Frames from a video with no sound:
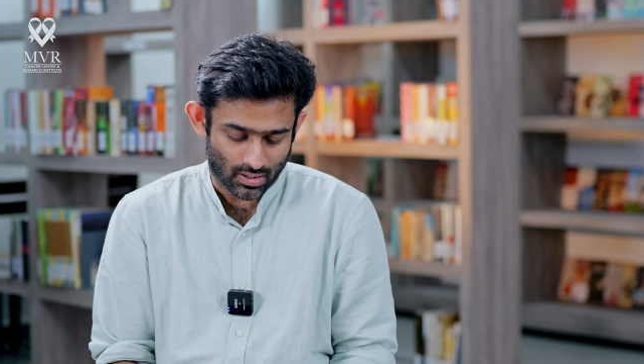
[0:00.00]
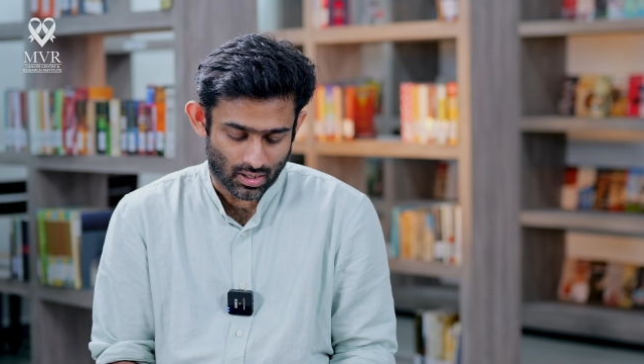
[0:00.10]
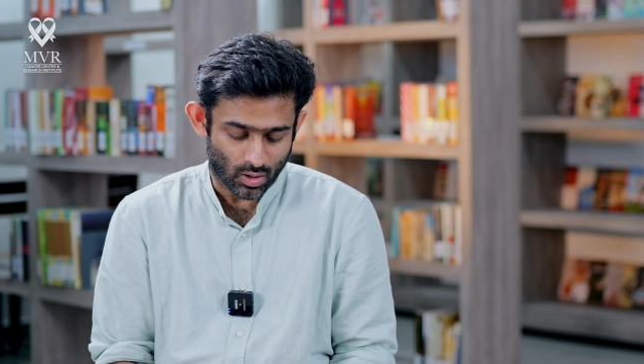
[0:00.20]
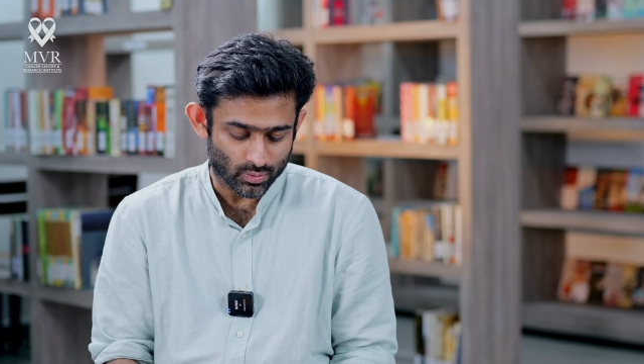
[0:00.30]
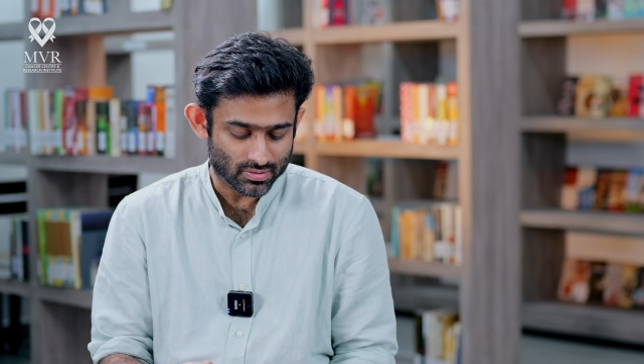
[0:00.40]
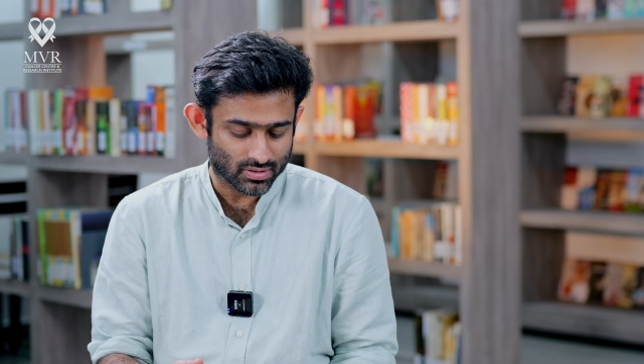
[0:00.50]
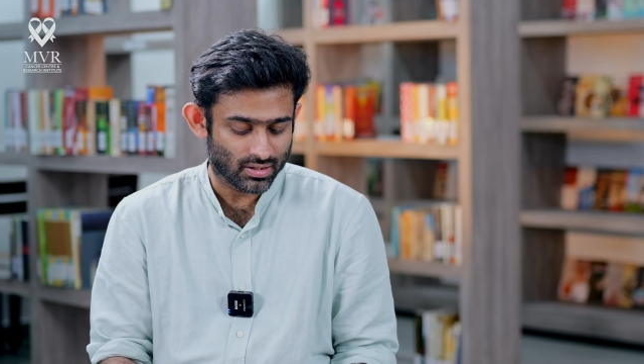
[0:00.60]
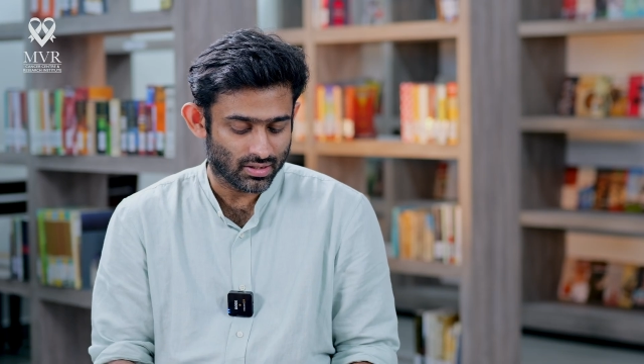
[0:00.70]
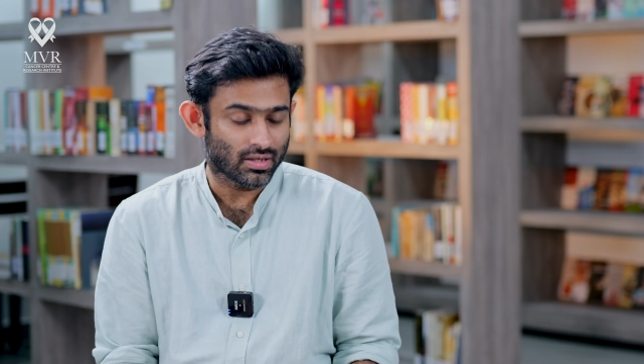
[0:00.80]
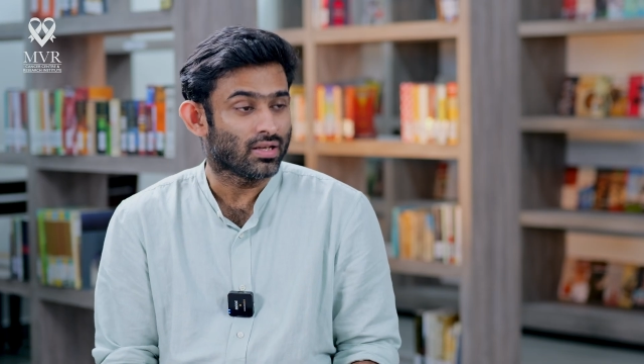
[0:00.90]
how does
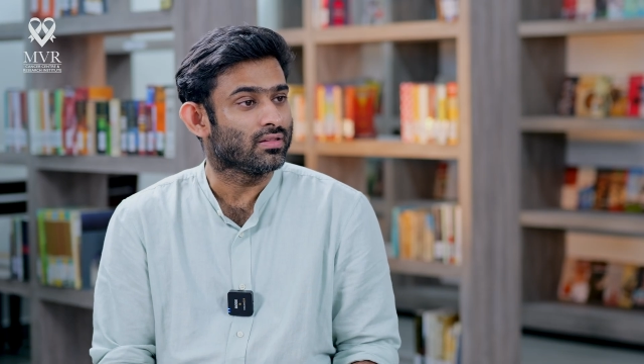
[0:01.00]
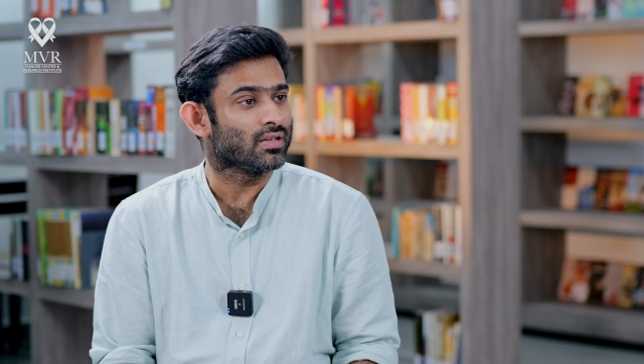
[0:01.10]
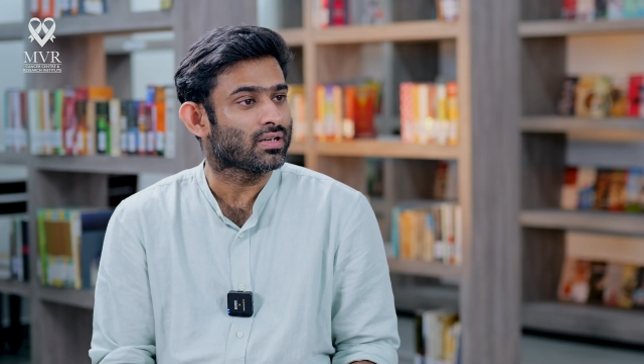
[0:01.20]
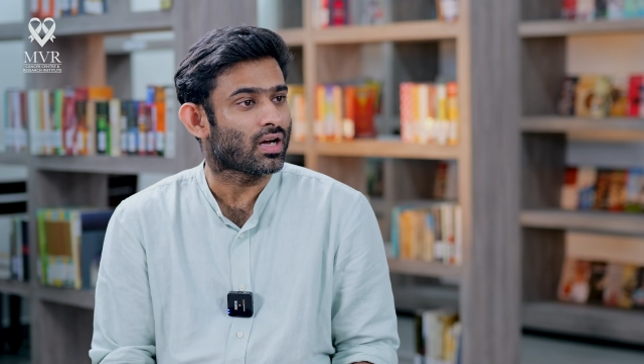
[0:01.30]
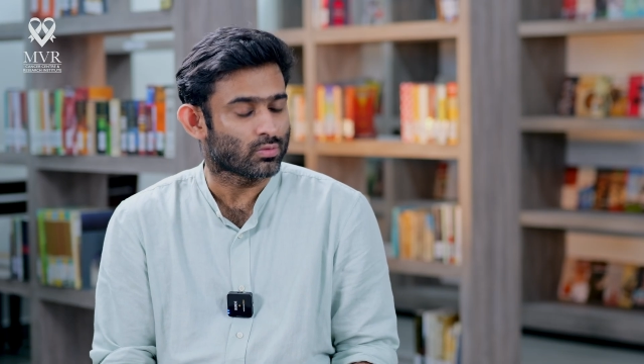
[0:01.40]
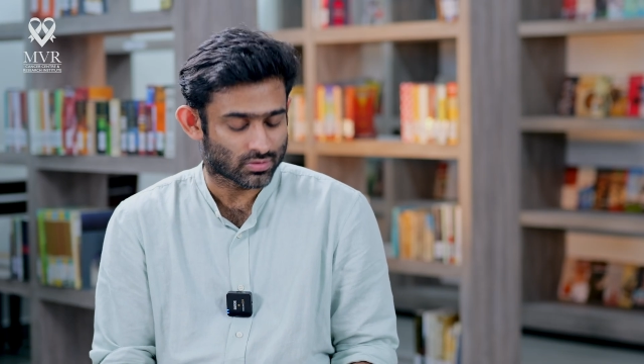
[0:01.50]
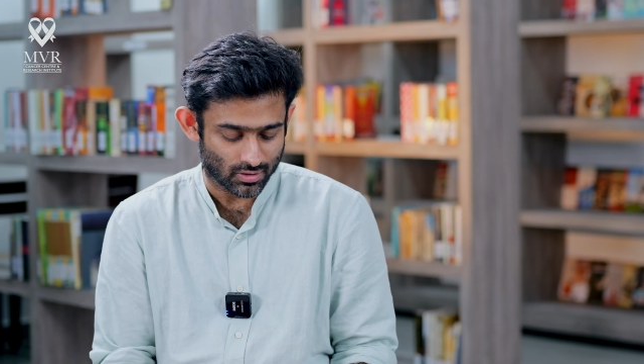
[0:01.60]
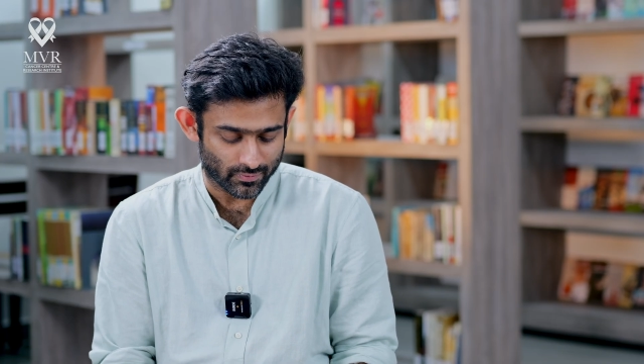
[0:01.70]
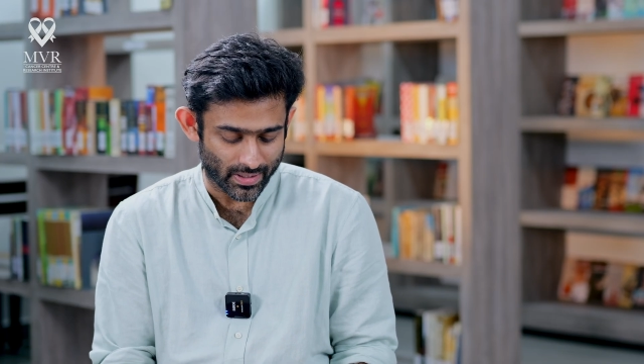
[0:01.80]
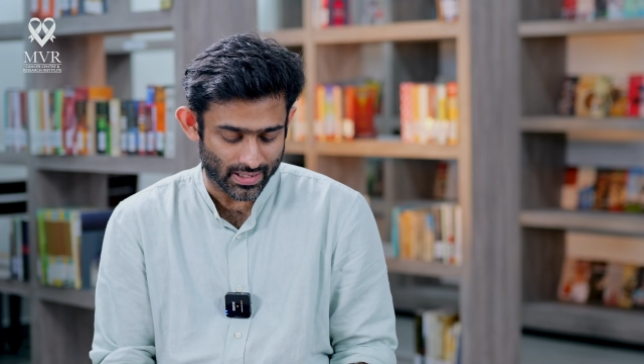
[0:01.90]
the Indian Council
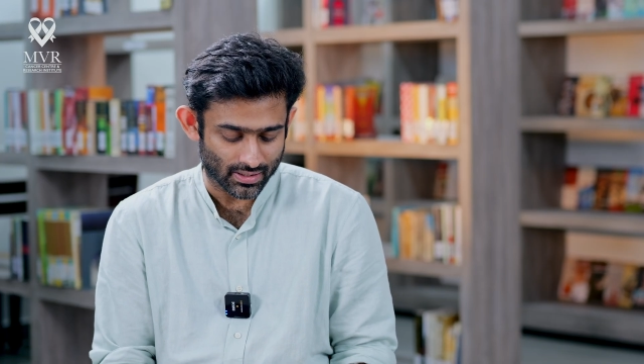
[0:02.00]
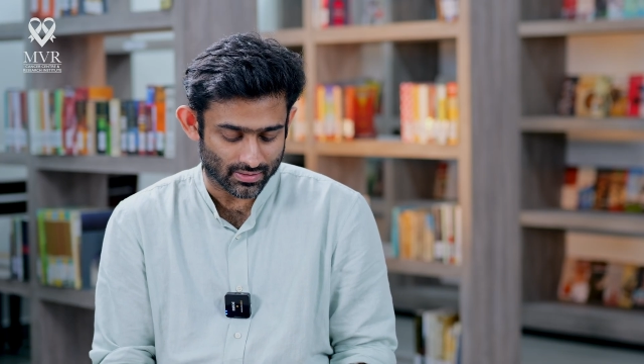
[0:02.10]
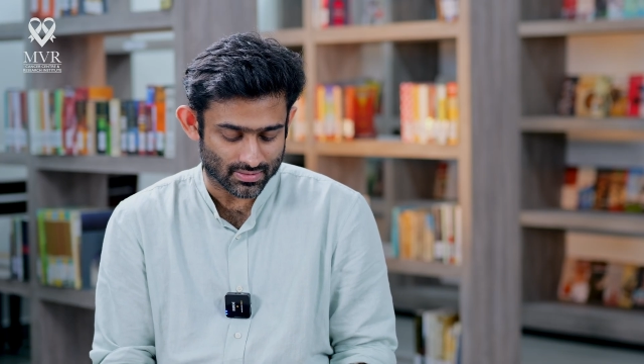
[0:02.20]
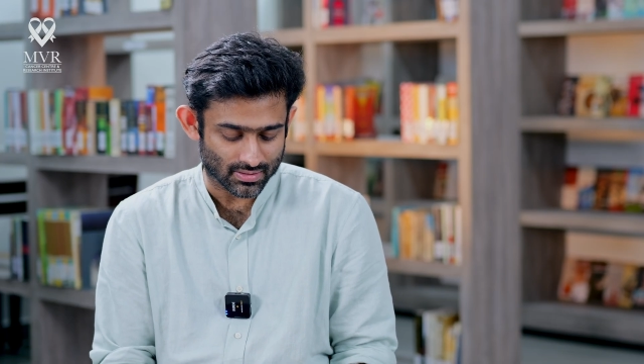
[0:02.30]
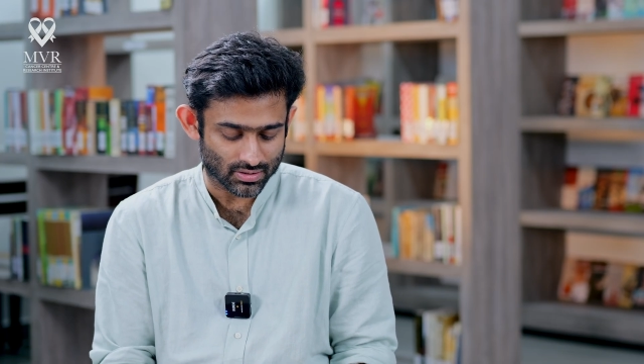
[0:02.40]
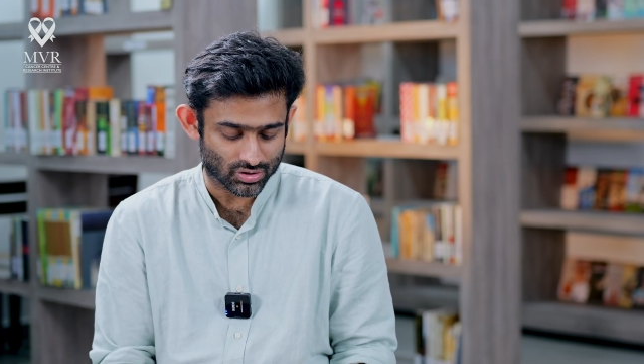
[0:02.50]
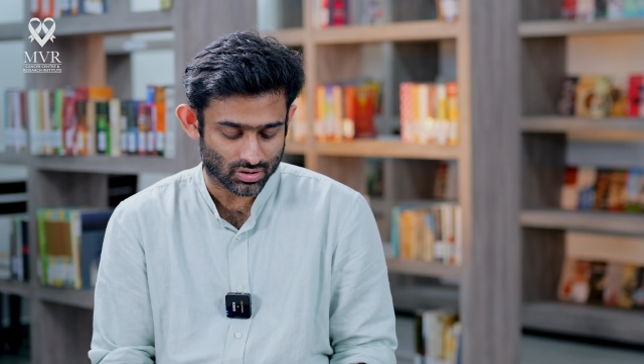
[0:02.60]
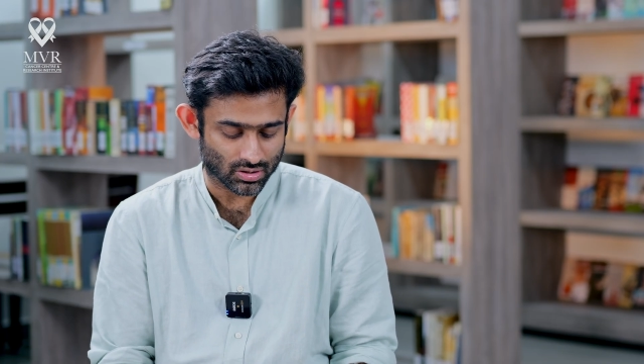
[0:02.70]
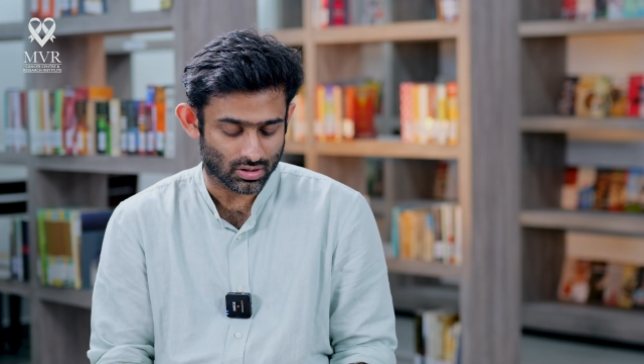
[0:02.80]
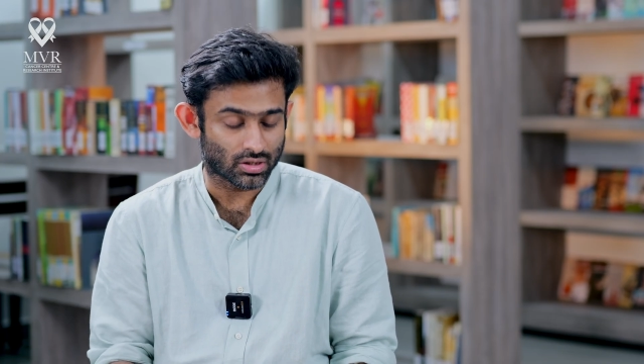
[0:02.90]
of Medical Research
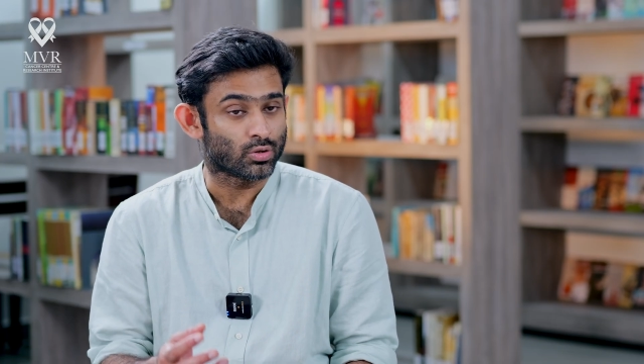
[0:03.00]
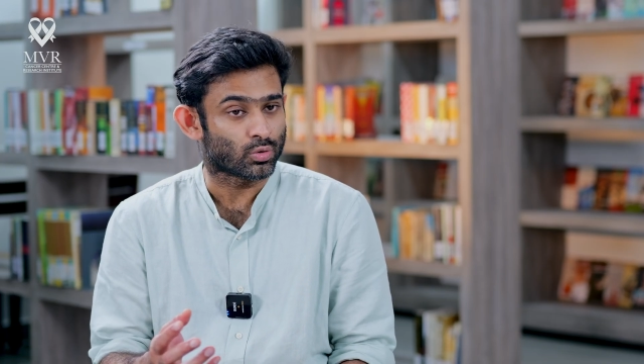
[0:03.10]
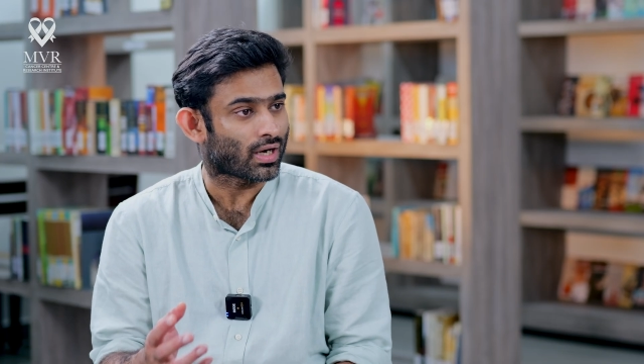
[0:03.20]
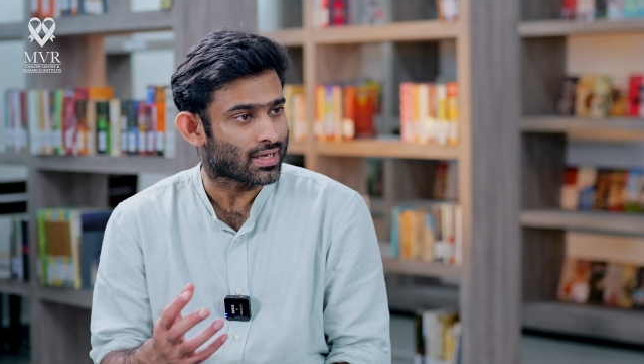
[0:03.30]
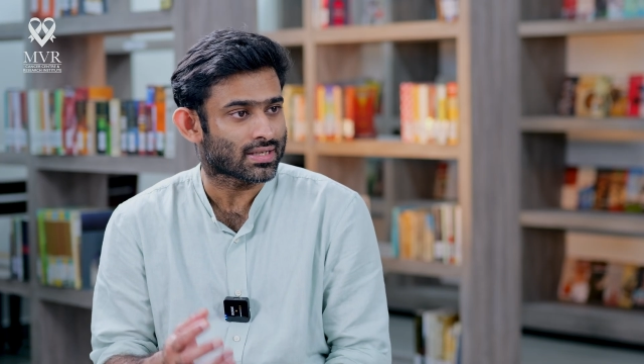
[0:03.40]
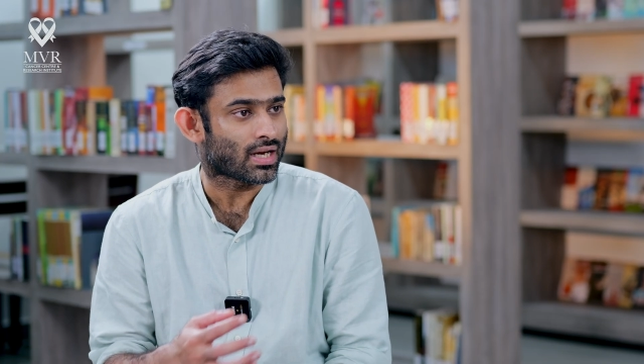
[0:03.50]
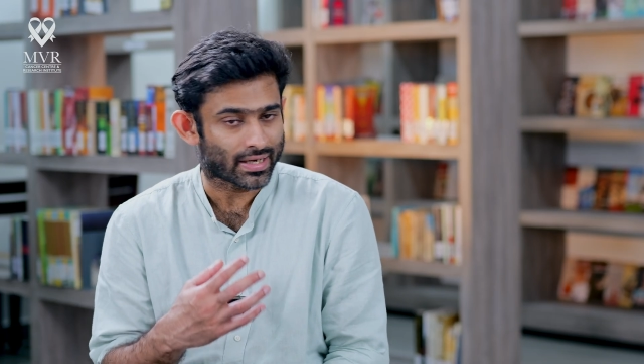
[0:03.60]
utilize our